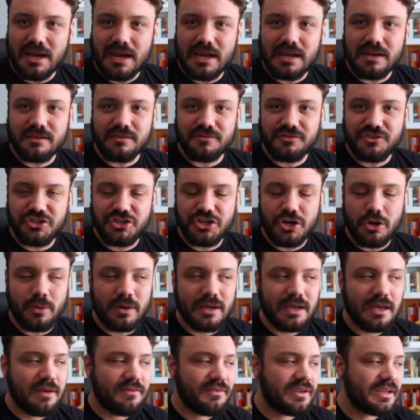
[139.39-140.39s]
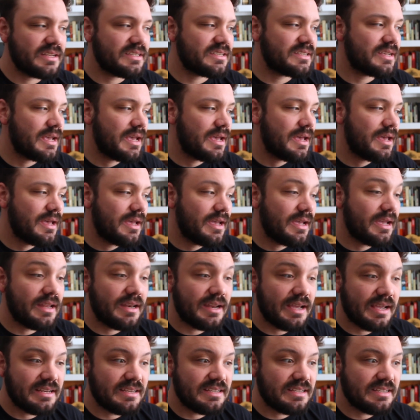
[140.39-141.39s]
kind of showing of it in
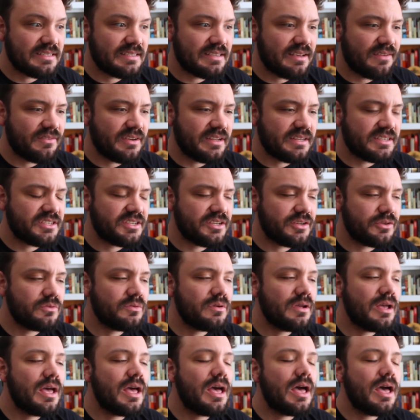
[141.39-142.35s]
1972.